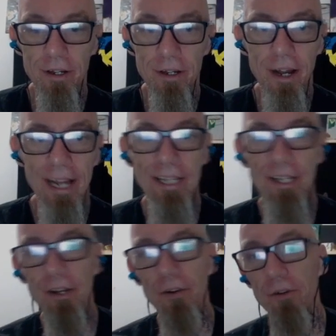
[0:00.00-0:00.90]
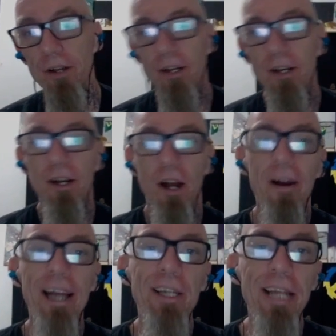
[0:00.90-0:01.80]
I do. All
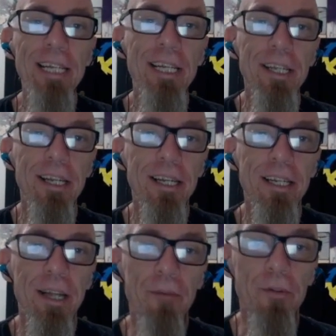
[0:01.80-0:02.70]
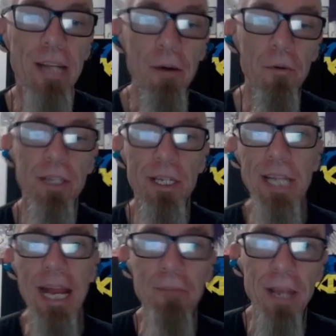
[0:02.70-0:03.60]
right, so that's several. Now, the
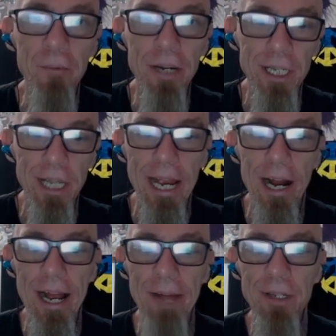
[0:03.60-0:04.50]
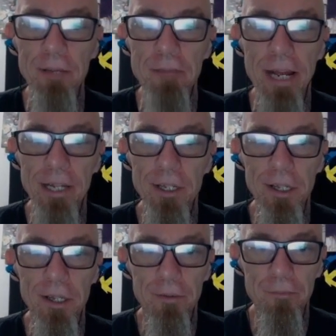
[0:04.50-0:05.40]
same thing we could say, I have some
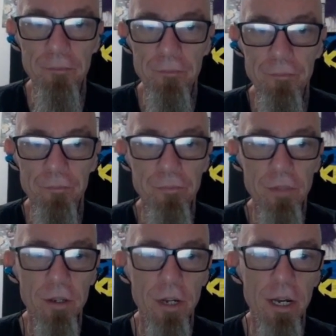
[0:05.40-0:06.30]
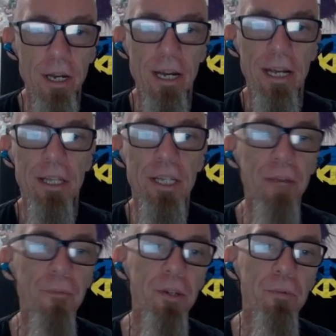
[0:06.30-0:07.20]
pets. The
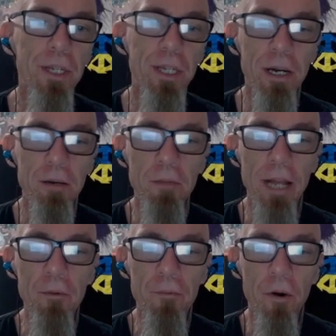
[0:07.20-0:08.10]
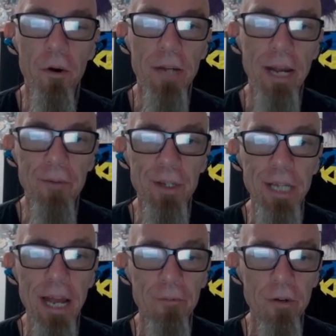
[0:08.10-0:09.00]
difference with some, like for
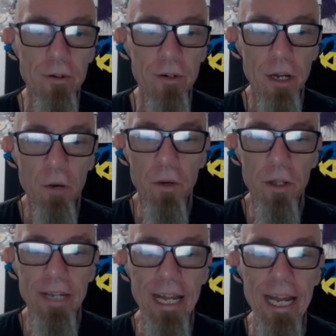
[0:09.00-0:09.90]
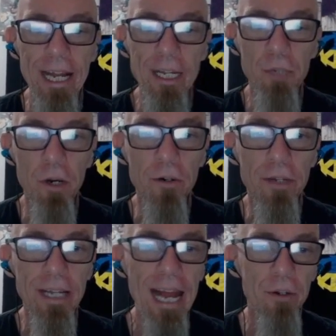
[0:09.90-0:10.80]
several, we're looking at as well
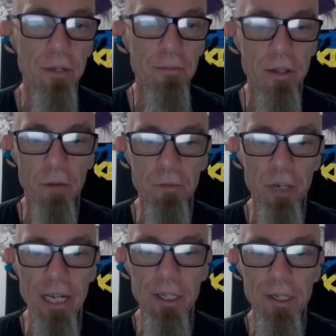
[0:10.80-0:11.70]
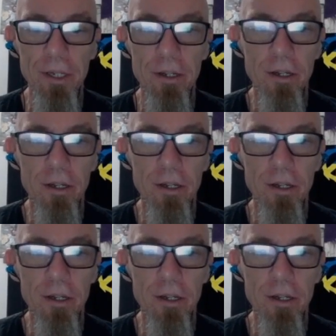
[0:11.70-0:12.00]
countable objects.